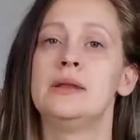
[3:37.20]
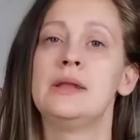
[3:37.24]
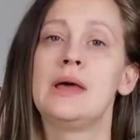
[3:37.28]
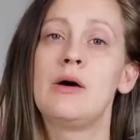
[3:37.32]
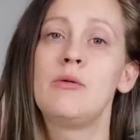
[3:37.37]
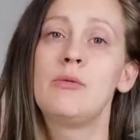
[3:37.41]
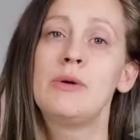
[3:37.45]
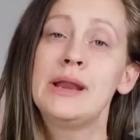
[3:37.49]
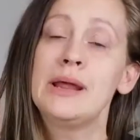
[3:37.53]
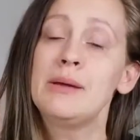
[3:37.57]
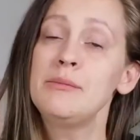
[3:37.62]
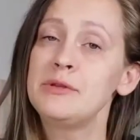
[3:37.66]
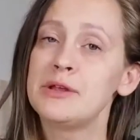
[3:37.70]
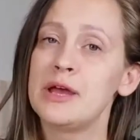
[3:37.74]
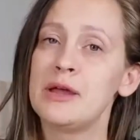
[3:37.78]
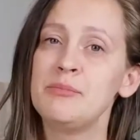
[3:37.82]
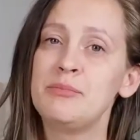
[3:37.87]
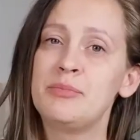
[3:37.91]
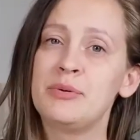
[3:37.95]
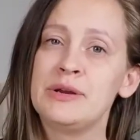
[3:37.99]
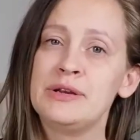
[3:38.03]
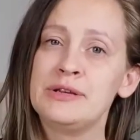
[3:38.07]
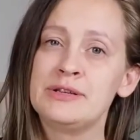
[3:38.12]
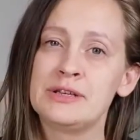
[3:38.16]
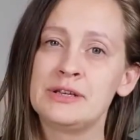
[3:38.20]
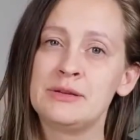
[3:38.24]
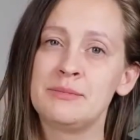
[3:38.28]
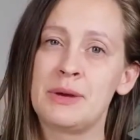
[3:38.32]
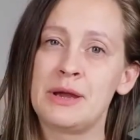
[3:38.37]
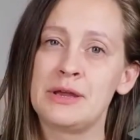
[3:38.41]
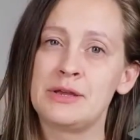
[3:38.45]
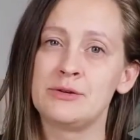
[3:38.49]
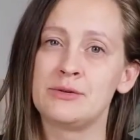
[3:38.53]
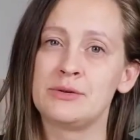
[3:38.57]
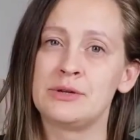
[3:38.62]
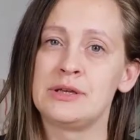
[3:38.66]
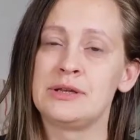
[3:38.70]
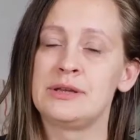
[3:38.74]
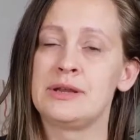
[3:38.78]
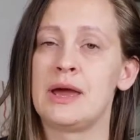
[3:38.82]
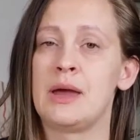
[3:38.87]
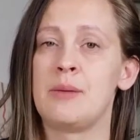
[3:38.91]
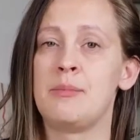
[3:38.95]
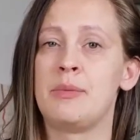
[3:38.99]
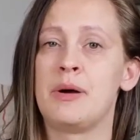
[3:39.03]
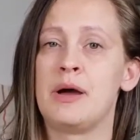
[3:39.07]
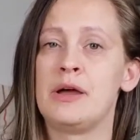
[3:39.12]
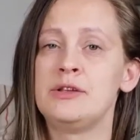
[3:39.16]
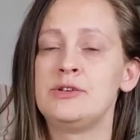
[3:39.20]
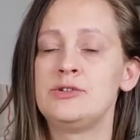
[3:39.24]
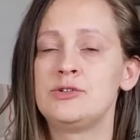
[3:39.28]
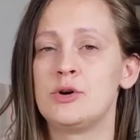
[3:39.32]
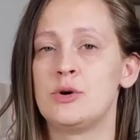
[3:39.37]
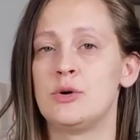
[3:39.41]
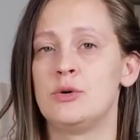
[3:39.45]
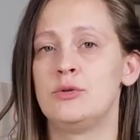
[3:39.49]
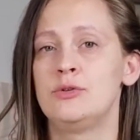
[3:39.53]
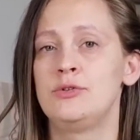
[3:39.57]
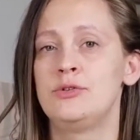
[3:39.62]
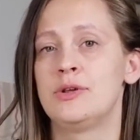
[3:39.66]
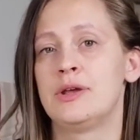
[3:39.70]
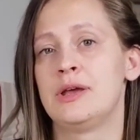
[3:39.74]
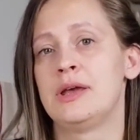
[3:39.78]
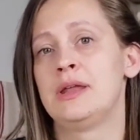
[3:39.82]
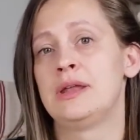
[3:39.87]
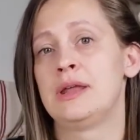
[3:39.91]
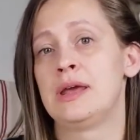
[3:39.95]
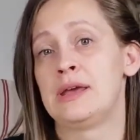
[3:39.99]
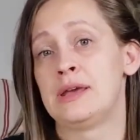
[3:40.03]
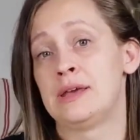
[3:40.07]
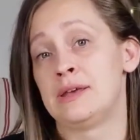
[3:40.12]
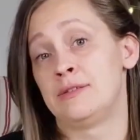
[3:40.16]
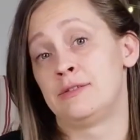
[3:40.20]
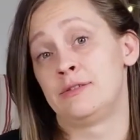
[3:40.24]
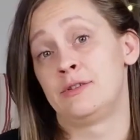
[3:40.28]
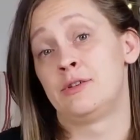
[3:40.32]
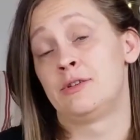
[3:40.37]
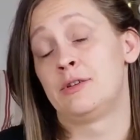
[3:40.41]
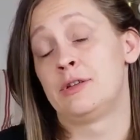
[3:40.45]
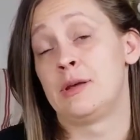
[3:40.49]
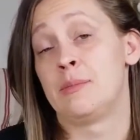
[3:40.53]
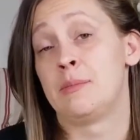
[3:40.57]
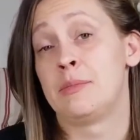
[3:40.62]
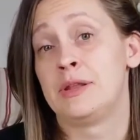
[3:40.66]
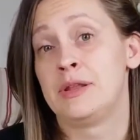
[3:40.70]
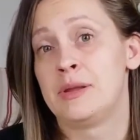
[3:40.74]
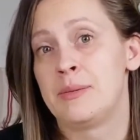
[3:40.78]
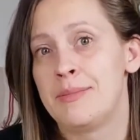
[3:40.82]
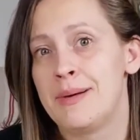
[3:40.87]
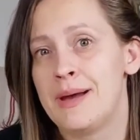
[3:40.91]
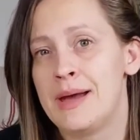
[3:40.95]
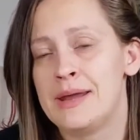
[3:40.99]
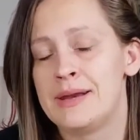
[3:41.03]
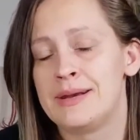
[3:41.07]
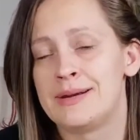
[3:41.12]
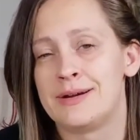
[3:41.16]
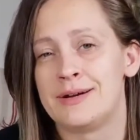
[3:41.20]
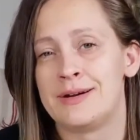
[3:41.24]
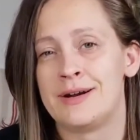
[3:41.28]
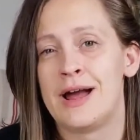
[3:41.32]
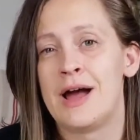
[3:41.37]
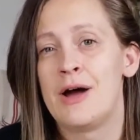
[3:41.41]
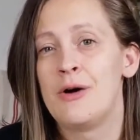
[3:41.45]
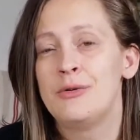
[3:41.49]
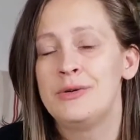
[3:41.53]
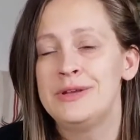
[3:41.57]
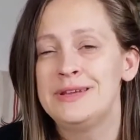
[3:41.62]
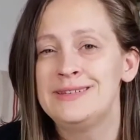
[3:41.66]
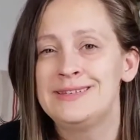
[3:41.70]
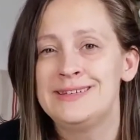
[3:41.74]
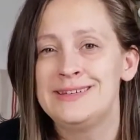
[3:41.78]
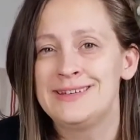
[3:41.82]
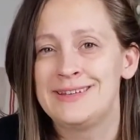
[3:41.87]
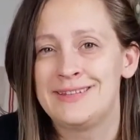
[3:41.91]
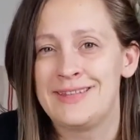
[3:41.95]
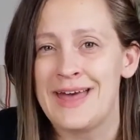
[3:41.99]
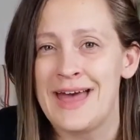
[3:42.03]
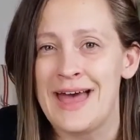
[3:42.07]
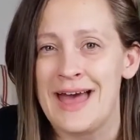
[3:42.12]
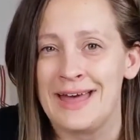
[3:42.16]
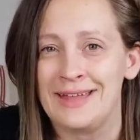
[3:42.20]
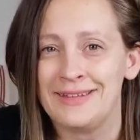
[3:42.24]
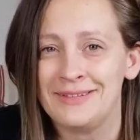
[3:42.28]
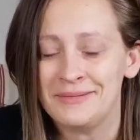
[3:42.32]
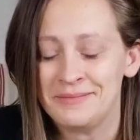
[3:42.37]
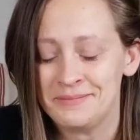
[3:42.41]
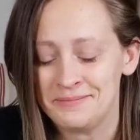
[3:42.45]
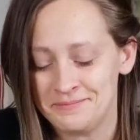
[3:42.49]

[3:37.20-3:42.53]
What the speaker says: Now when I'm done printing my unit, I punch holes and I insert them in the binder. How easy is that?